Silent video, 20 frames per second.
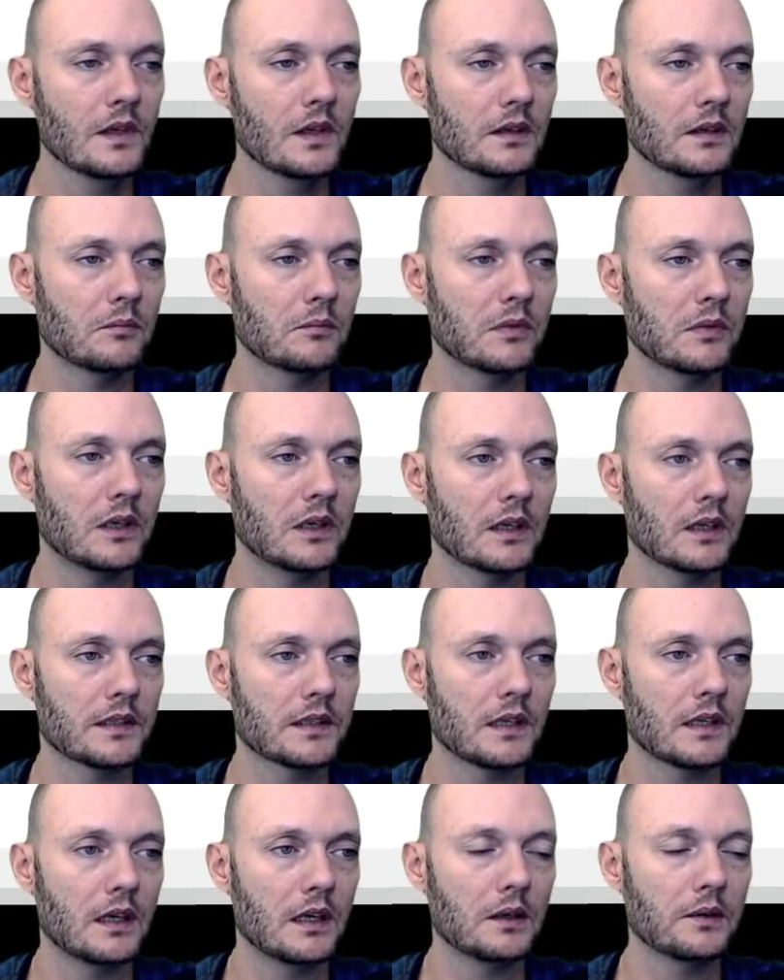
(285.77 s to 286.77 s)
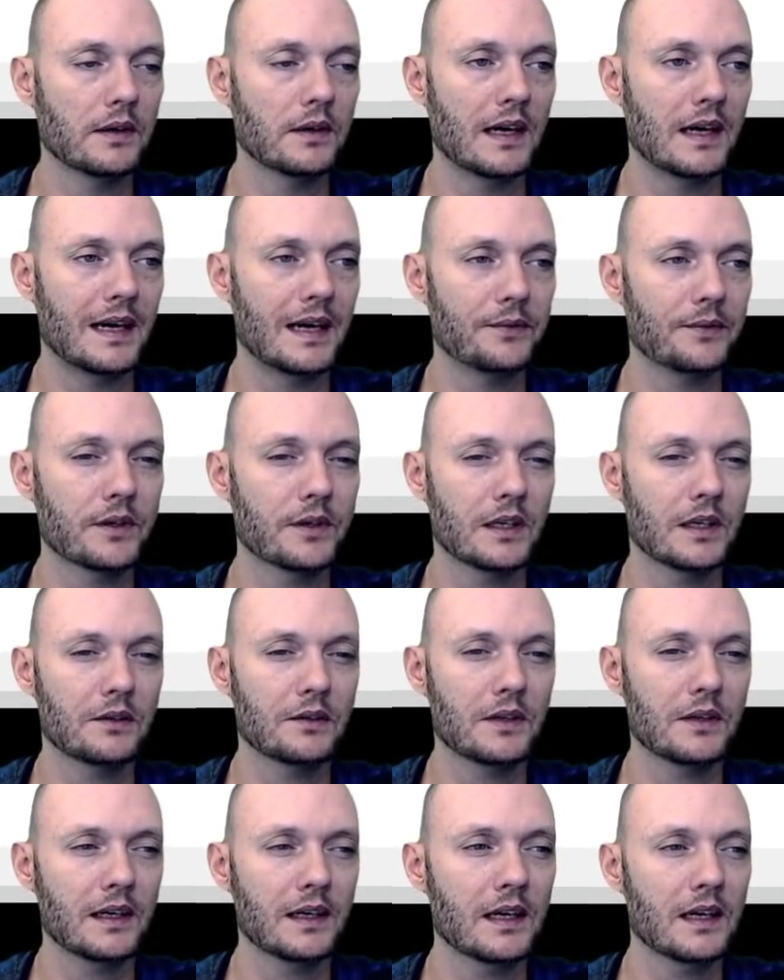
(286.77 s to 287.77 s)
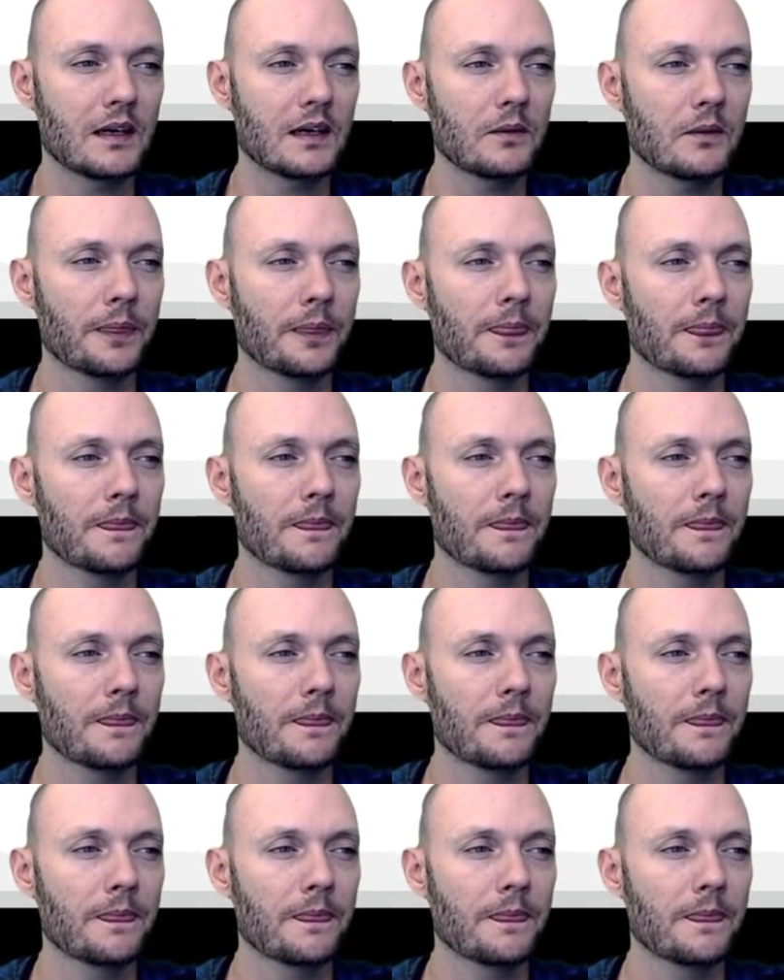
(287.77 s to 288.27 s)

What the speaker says: the ball is half cut right now.